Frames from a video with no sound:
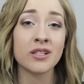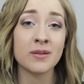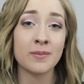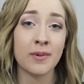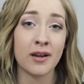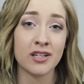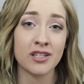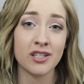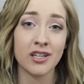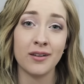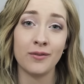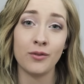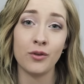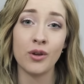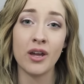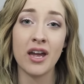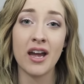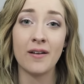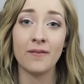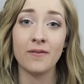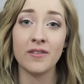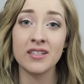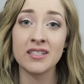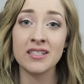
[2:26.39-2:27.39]
especially if you
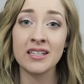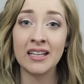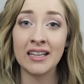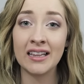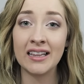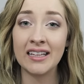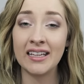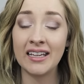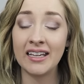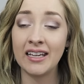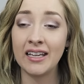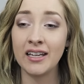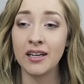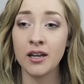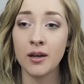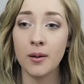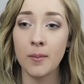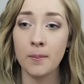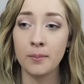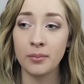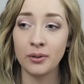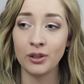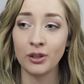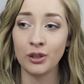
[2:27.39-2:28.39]
have this clean
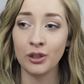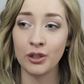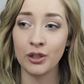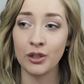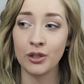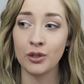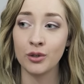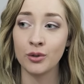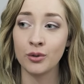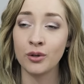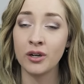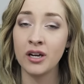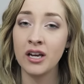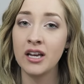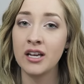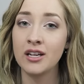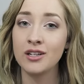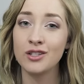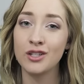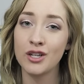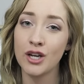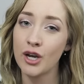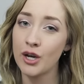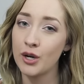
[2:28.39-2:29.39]
blue
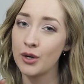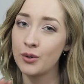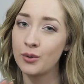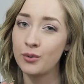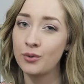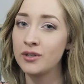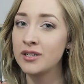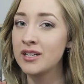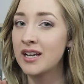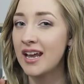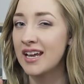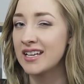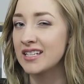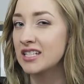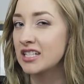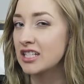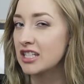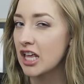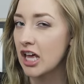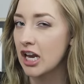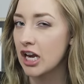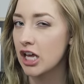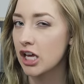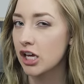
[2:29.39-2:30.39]
toned
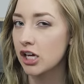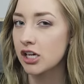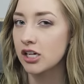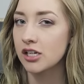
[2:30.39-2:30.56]
aesthetic.